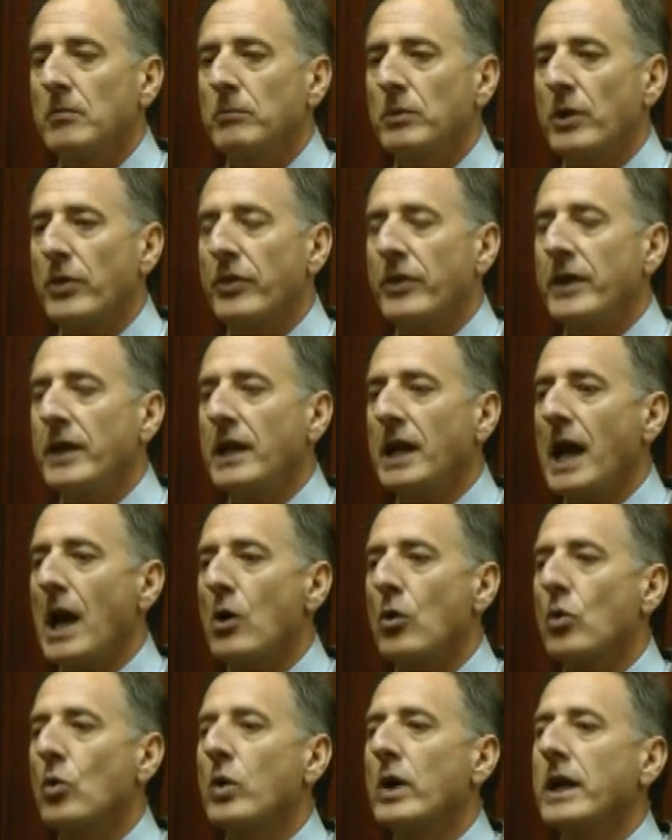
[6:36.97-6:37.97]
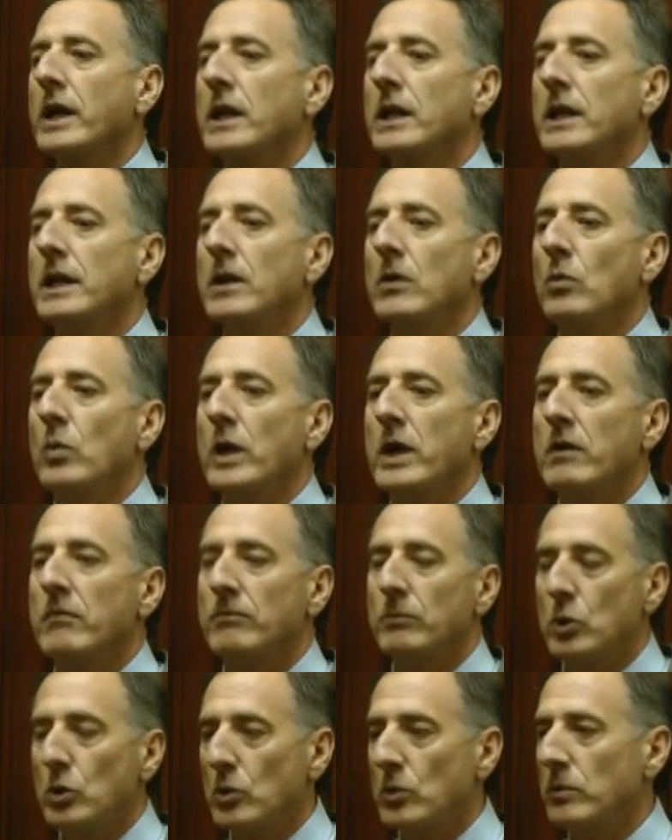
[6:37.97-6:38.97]
But think how quickly we have
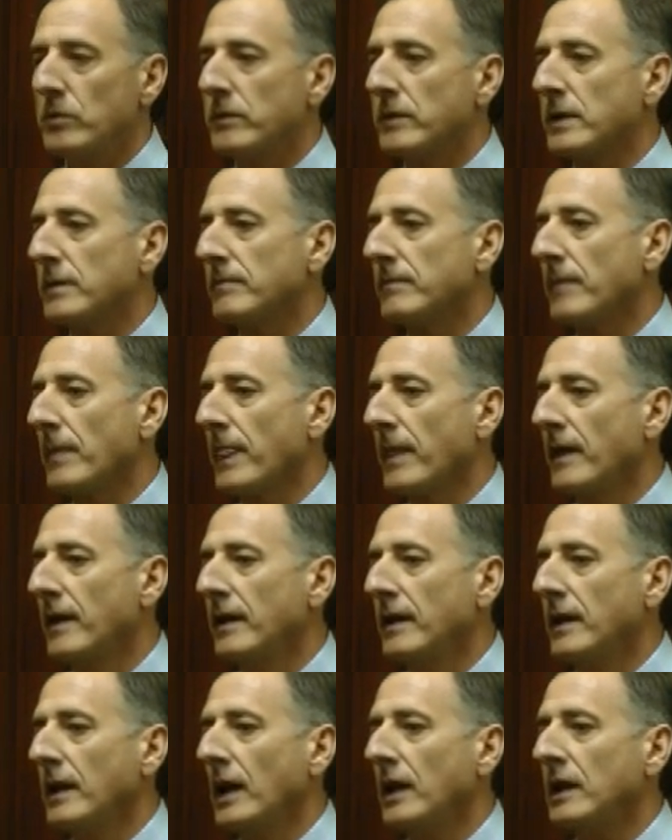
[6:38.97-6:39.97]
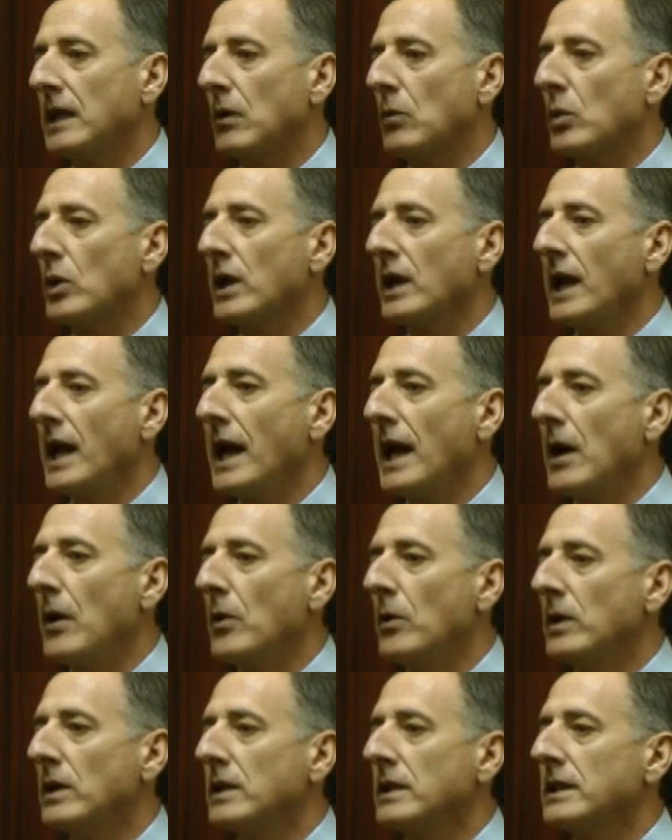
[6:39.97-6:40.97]
moved, and that we're
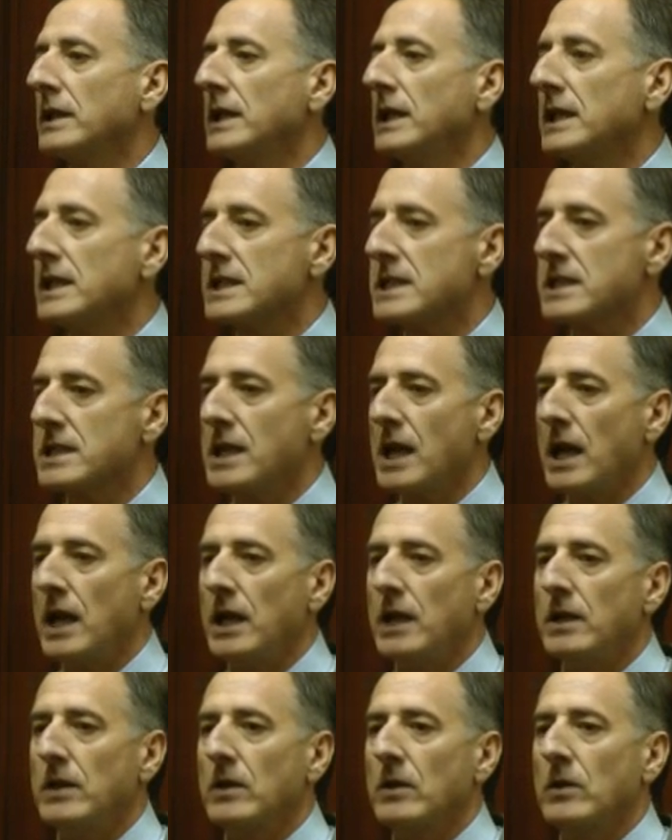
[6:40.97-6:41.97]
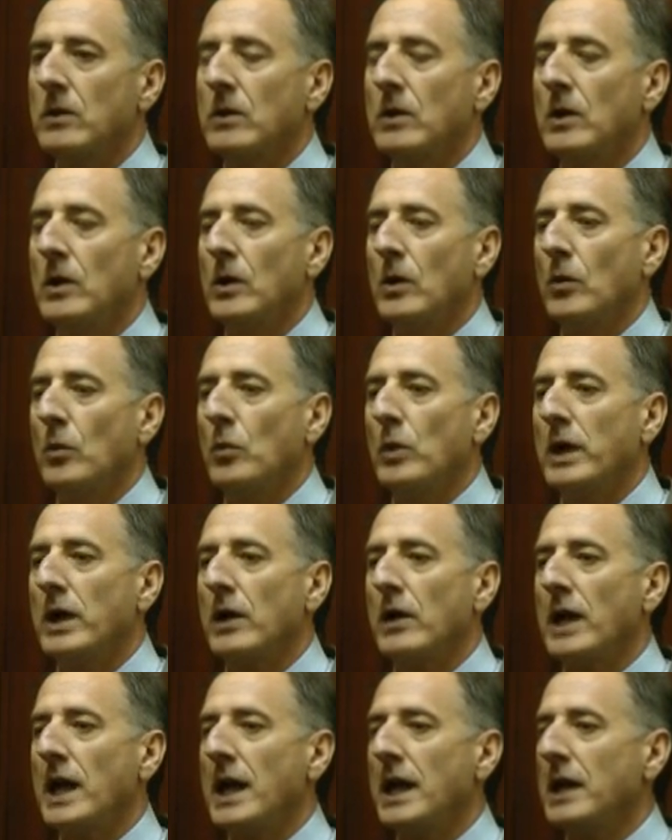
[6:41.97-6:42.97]
now in a state
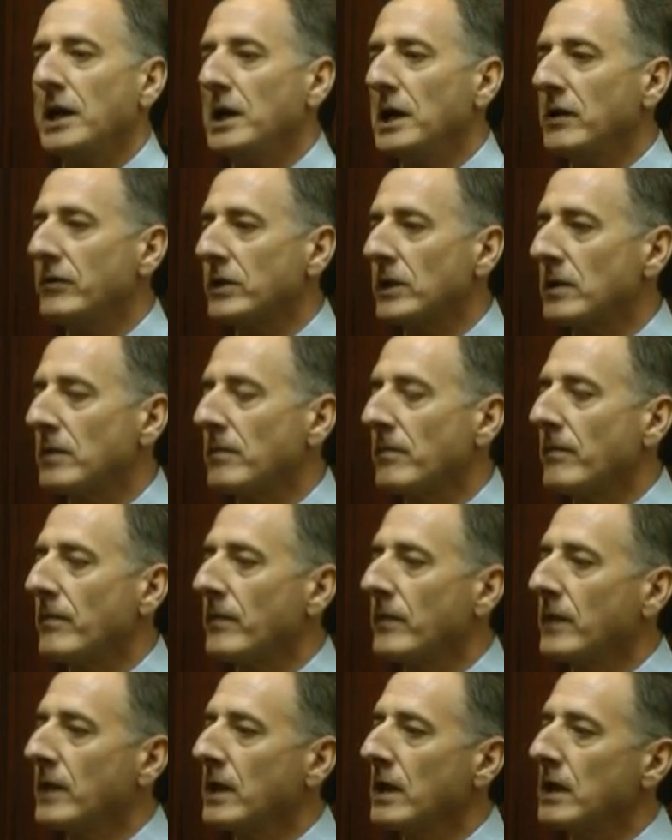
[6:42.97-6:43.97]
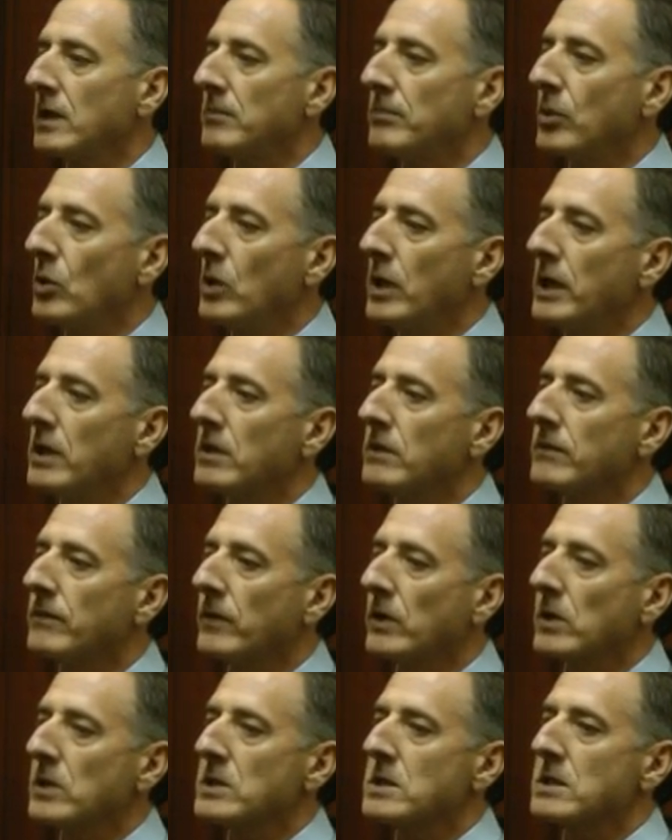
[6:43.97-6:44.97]
where a governor can appoint the
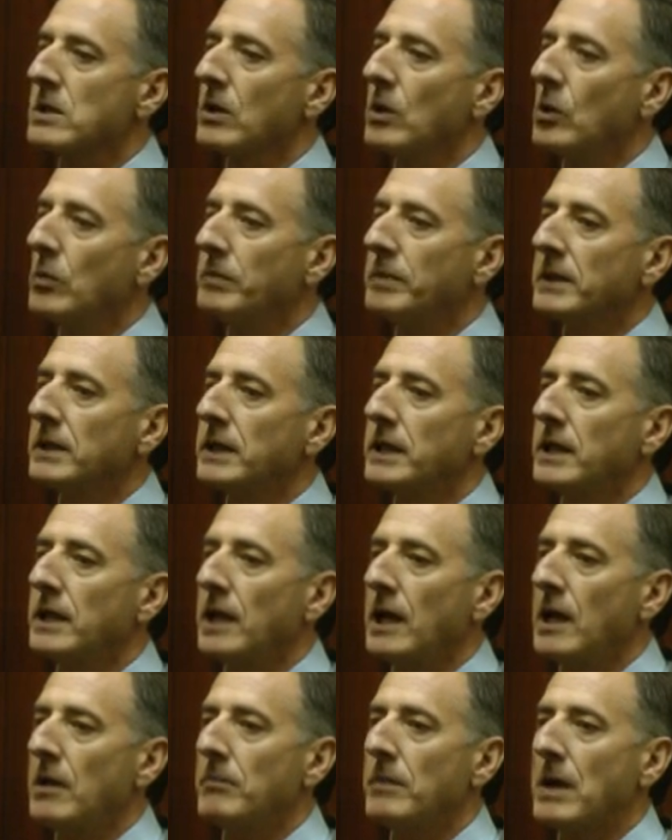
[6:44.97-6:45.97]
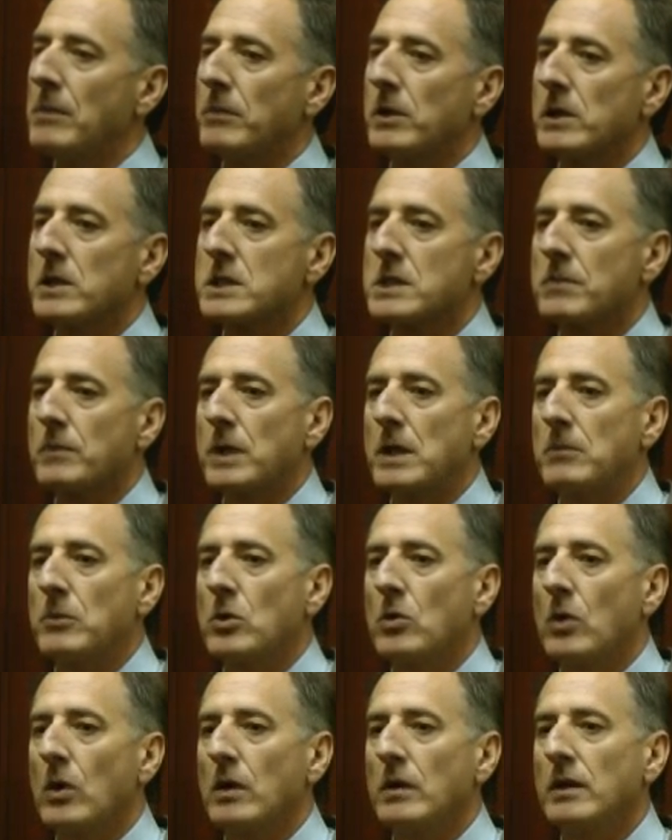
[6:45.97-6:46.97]
first openly gay member of the Supreme
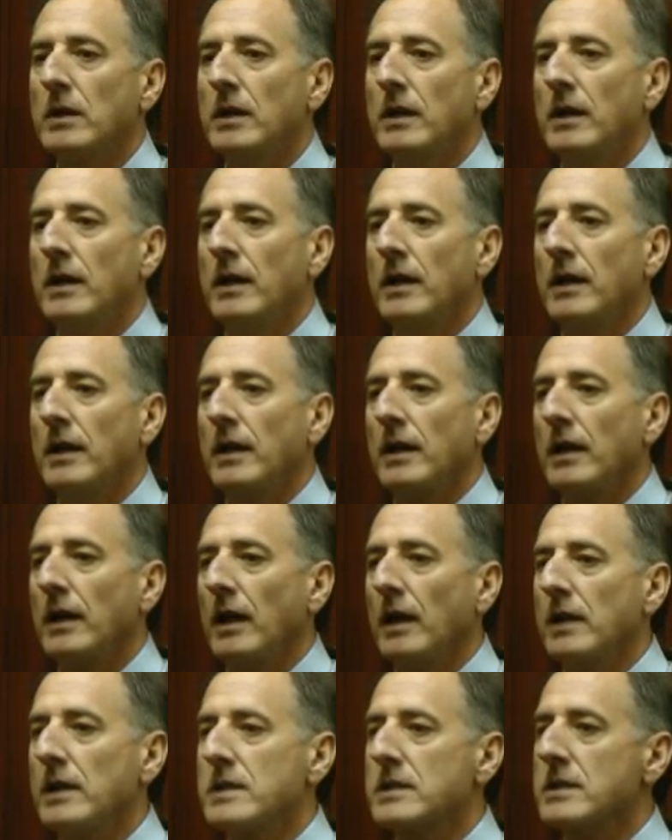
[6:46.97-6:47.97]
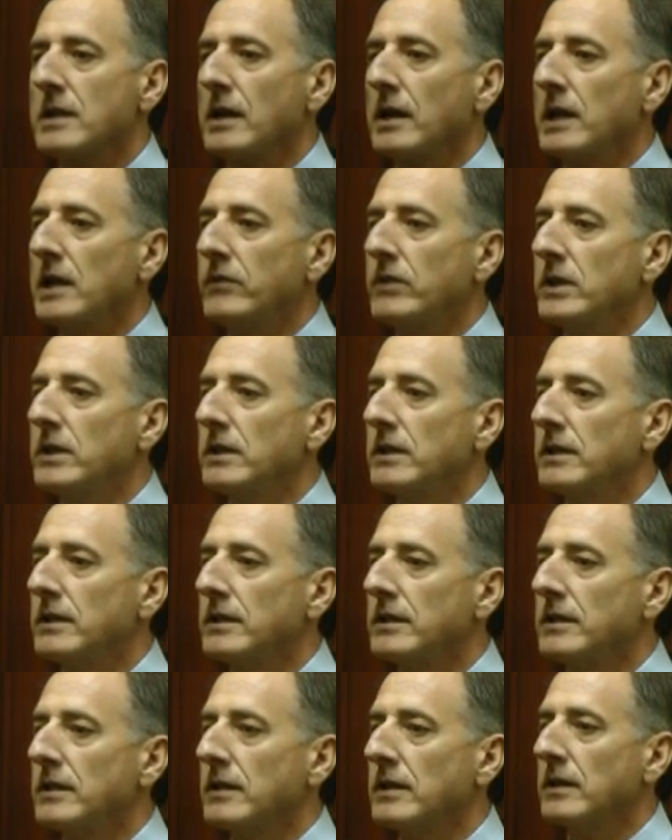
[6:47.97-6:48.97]
Court, and it's not even
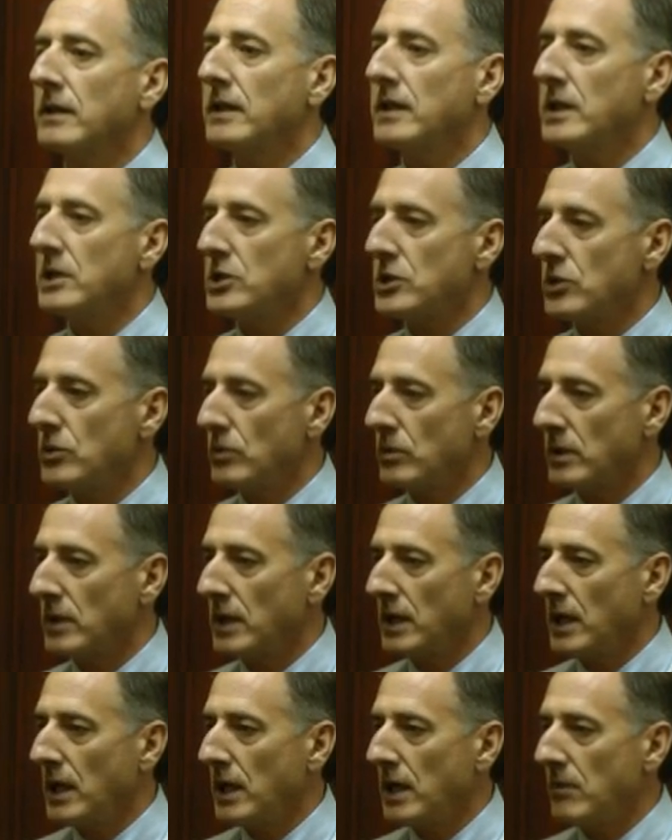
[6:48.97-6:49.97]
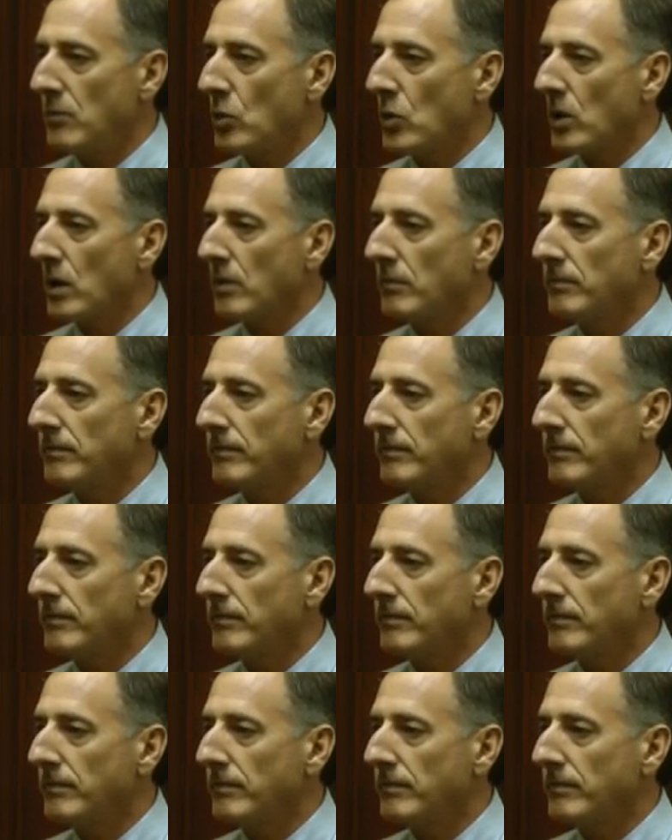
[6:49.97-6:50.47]
an issue anymore.